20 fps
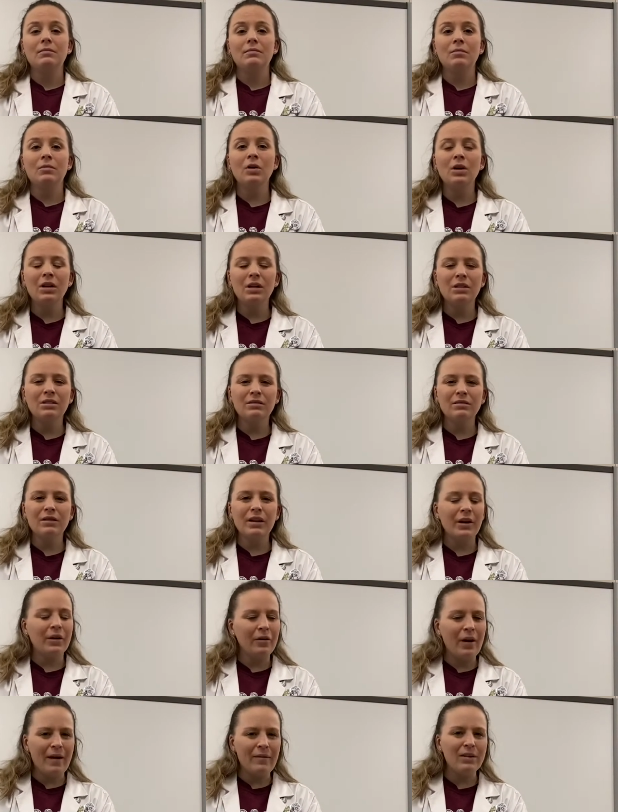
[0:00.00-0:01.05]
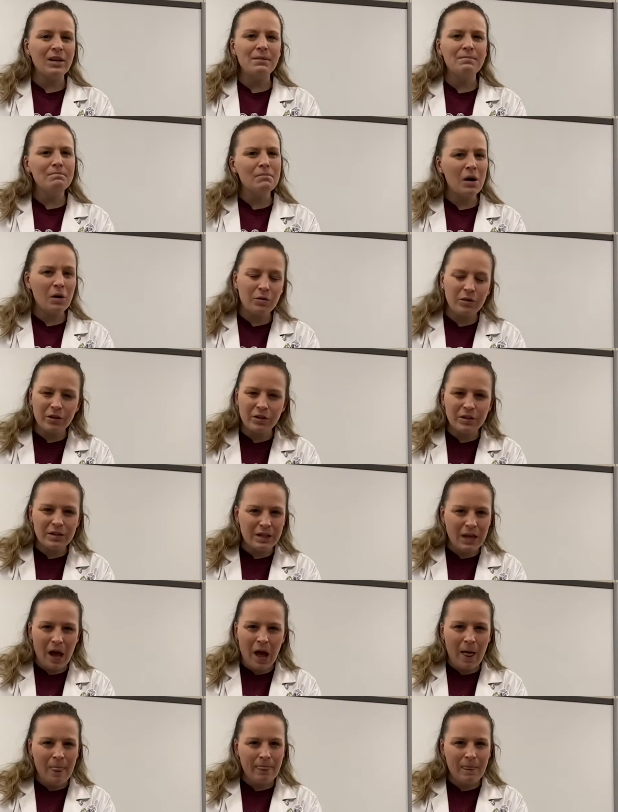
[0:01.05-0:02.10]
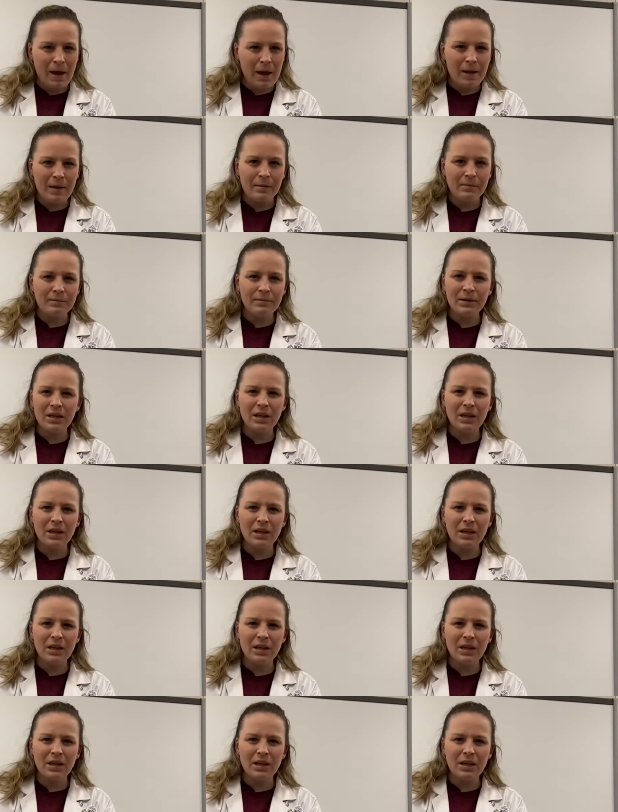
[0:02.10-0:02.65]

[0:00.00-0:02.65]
Well, they don't have any motors on them.